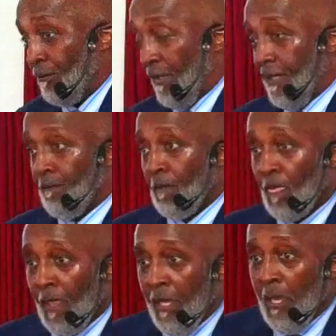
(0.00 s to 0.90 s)
me,
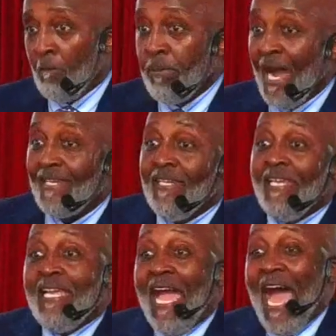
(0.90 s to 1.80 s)
but
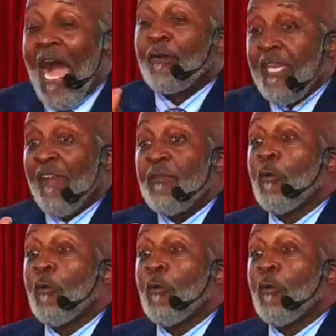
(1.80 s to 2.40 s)
I'll give